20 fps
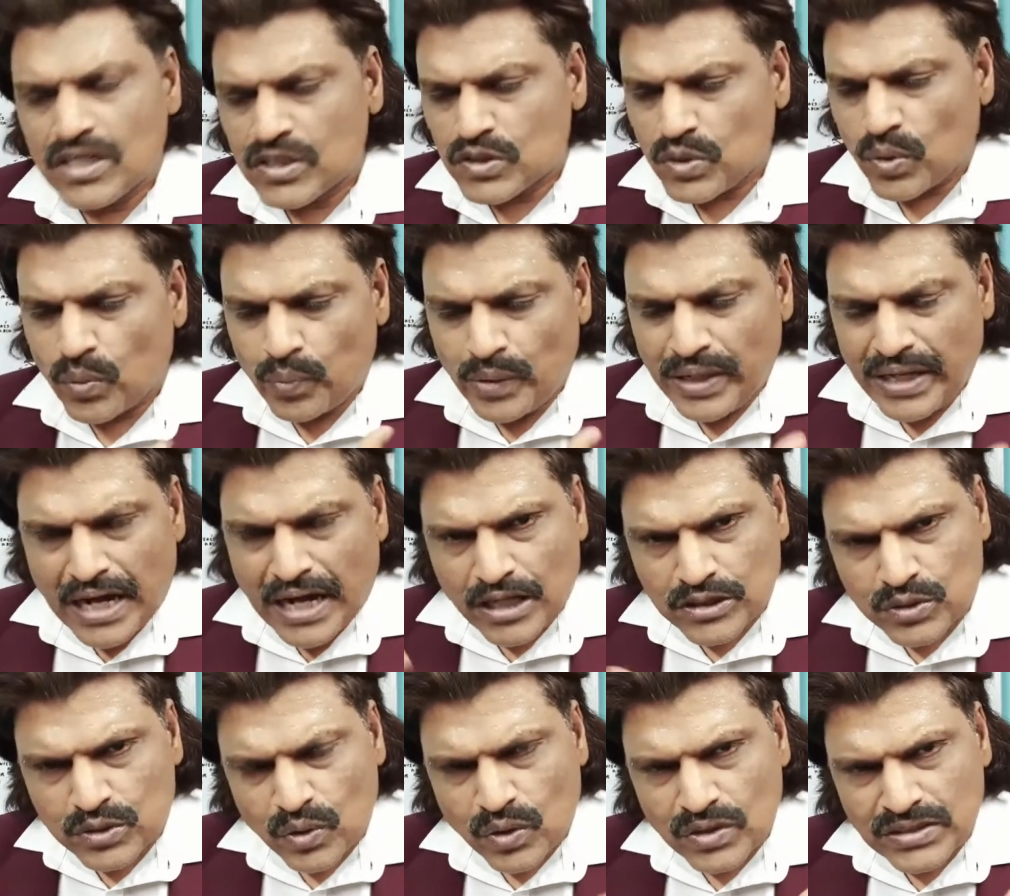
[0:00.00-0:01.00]
So we
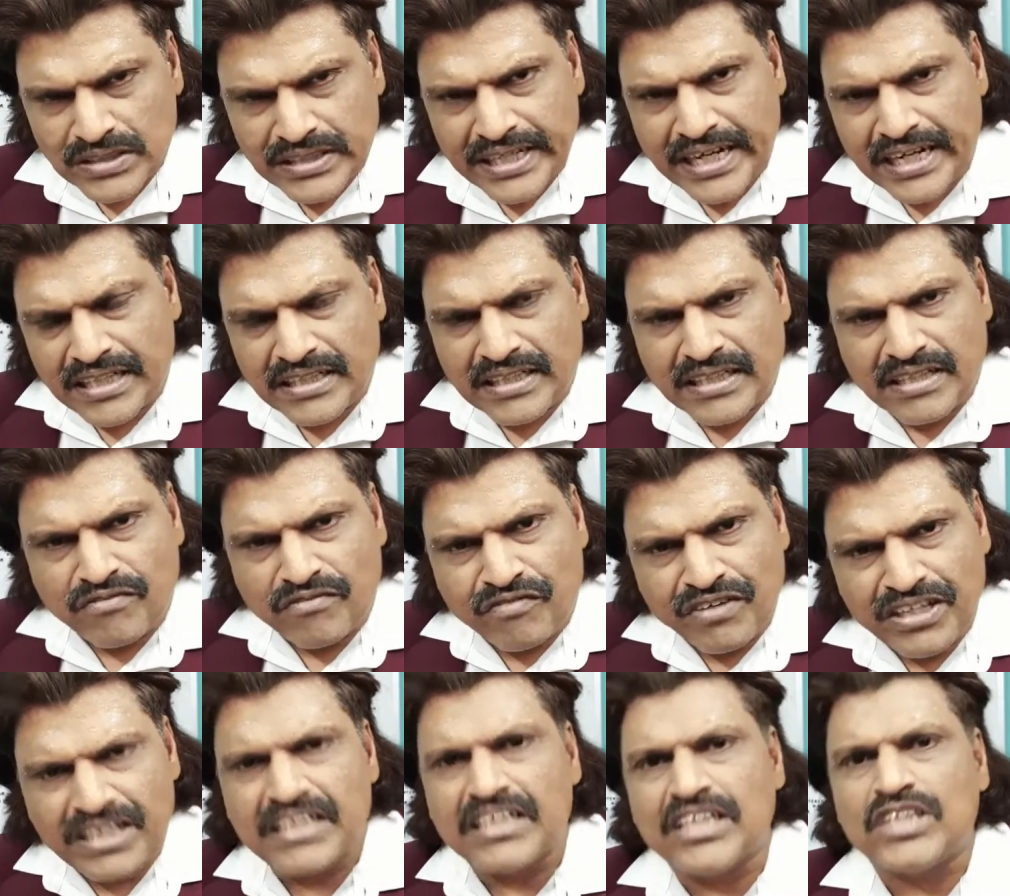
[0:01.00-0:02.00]
associate
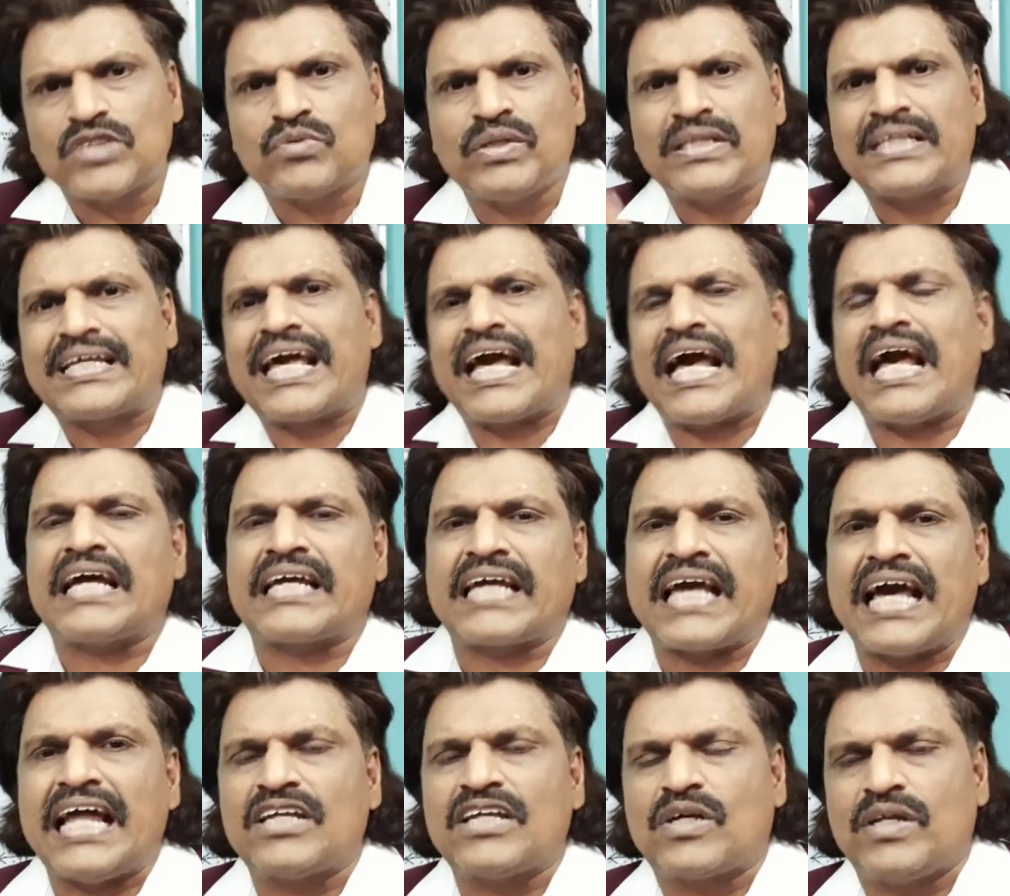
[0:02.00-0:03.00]
fingers with
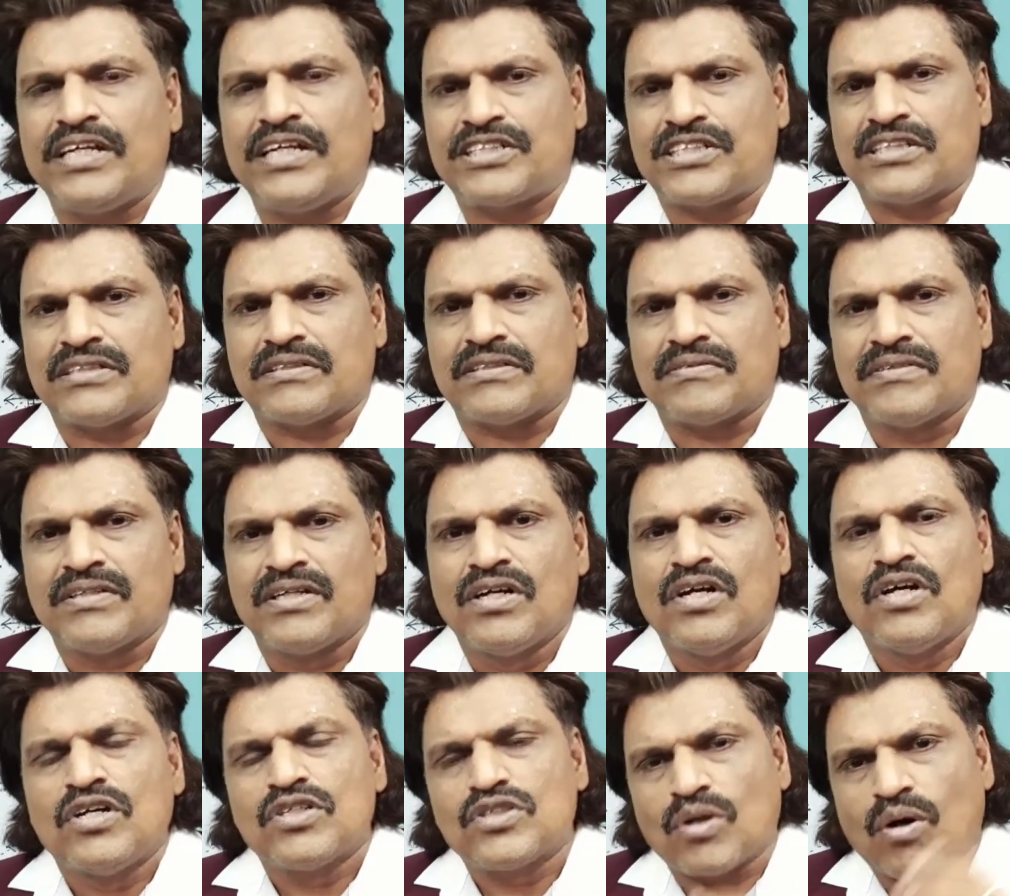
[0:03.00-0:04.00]
calculation.
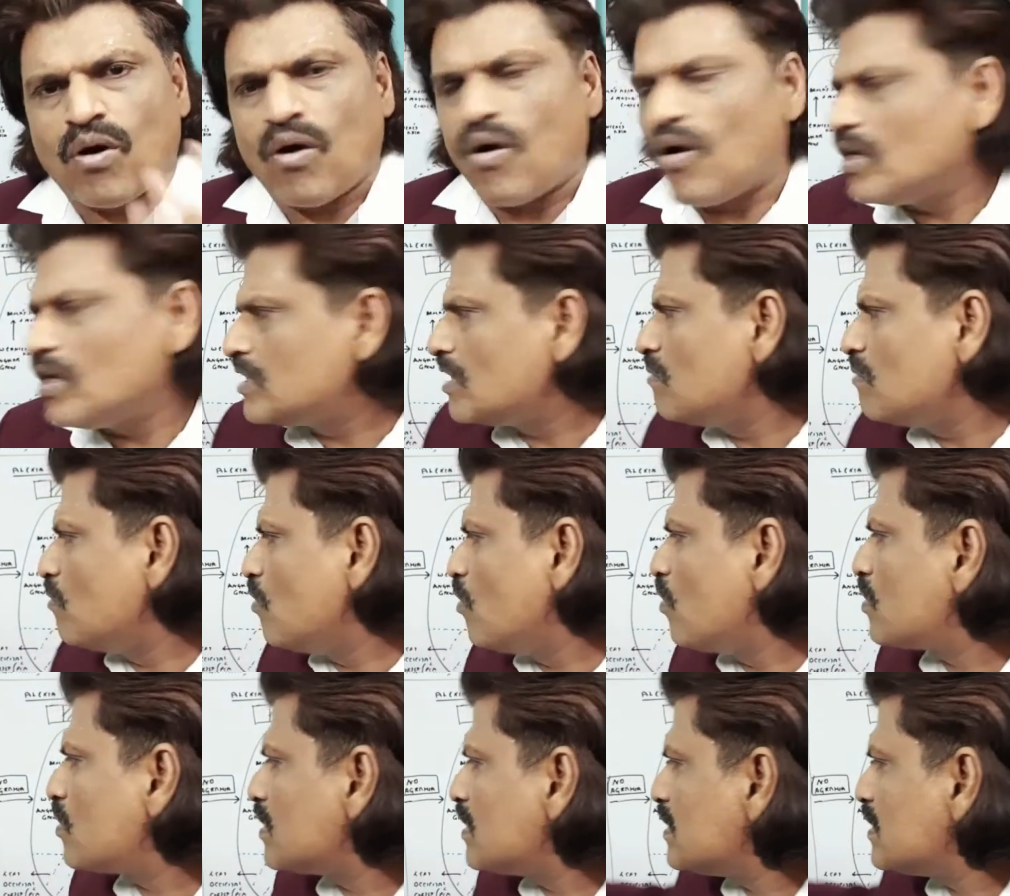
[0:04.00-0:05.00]
So all the
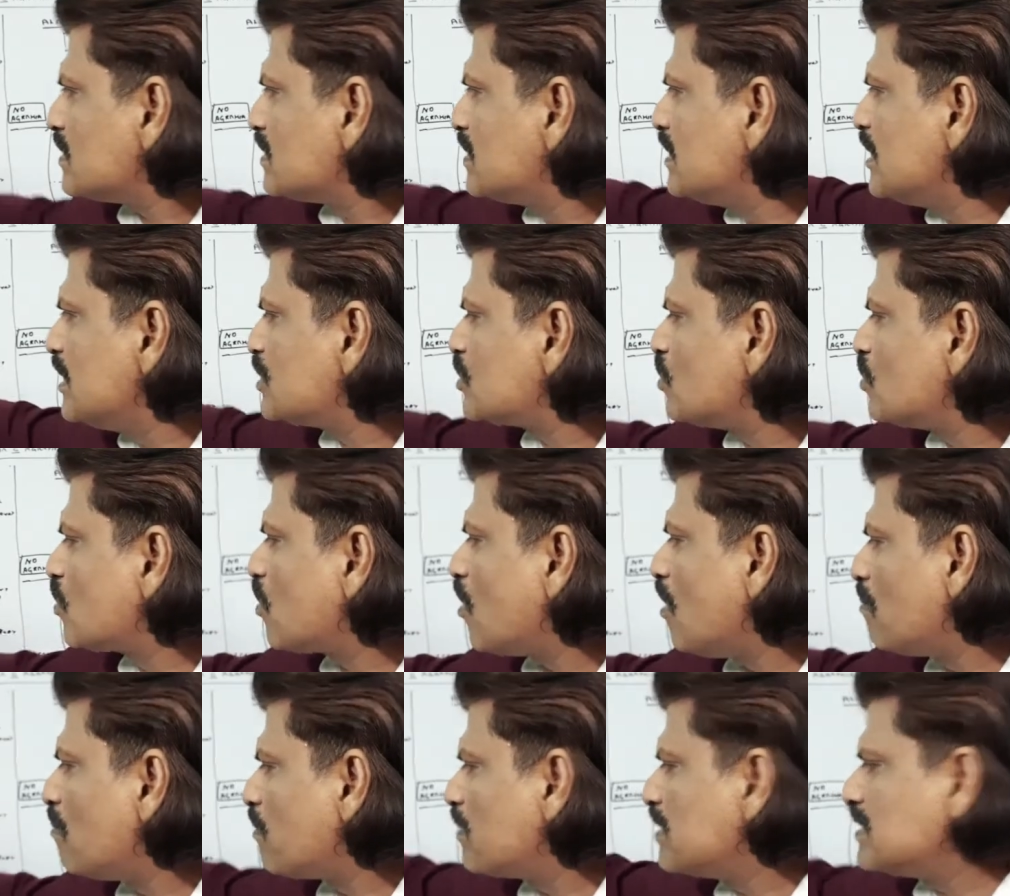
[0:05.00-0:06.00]
more these two
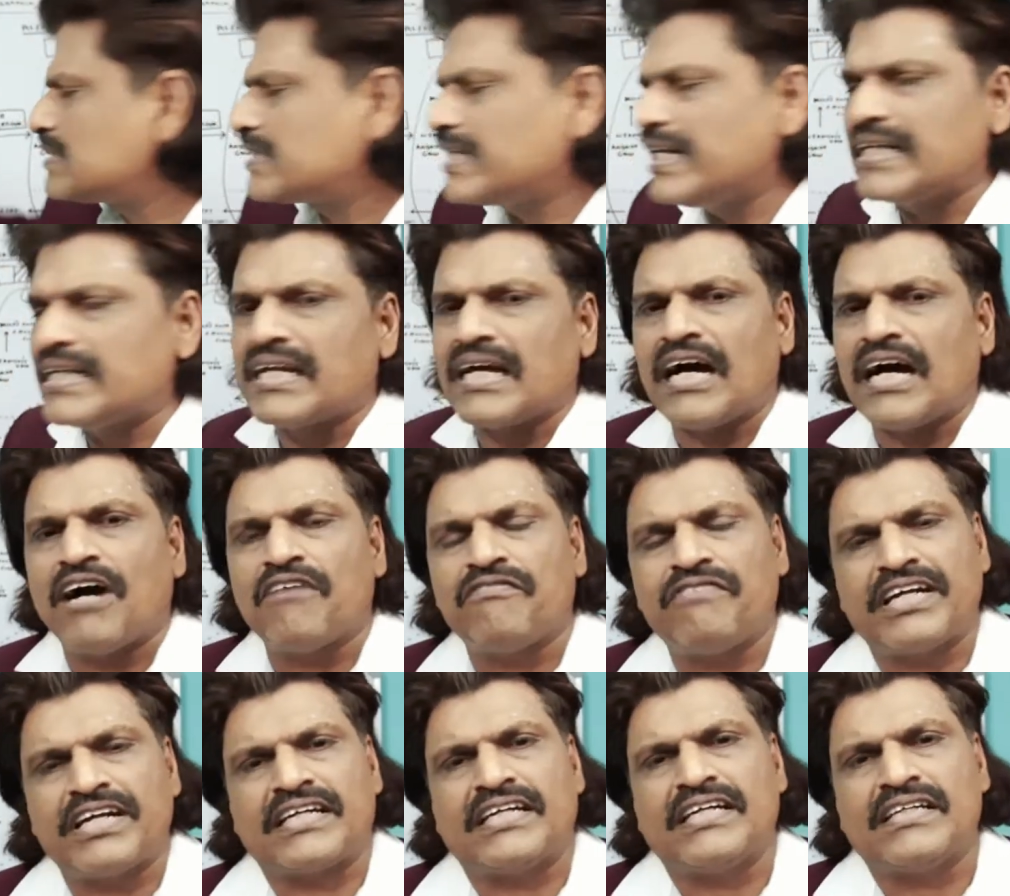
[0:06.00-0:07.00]
components get
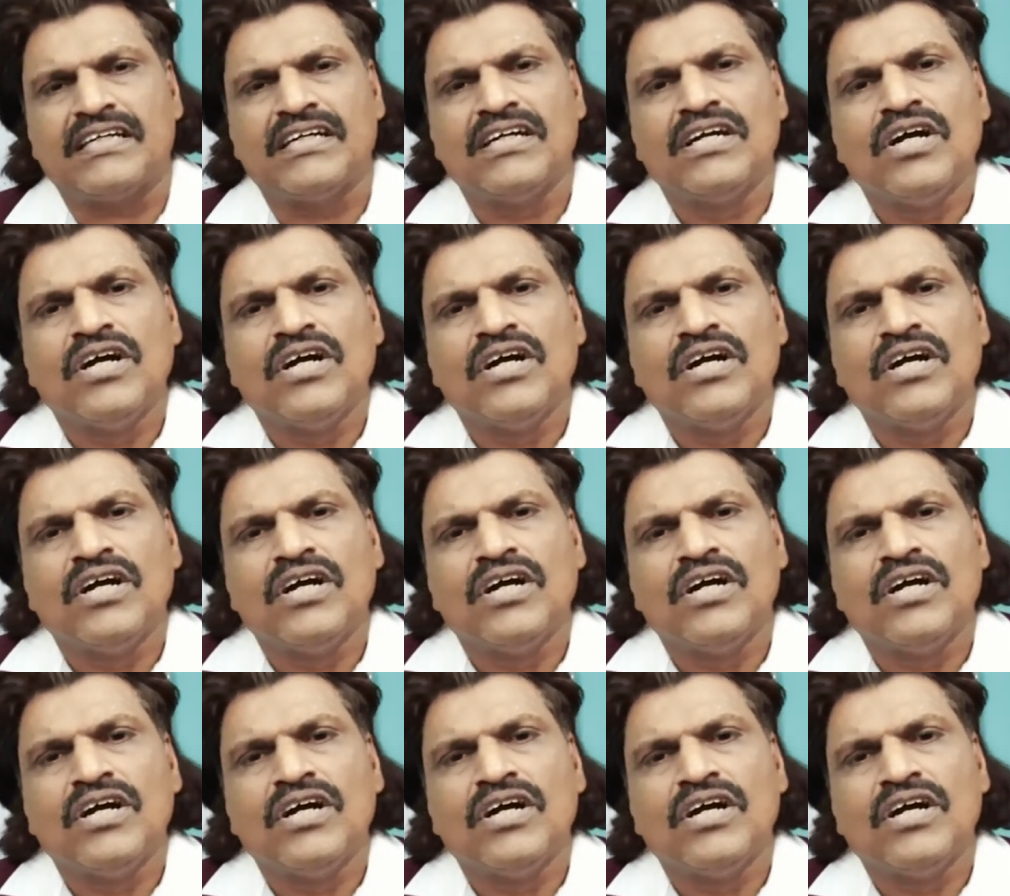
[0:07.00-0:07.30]
affected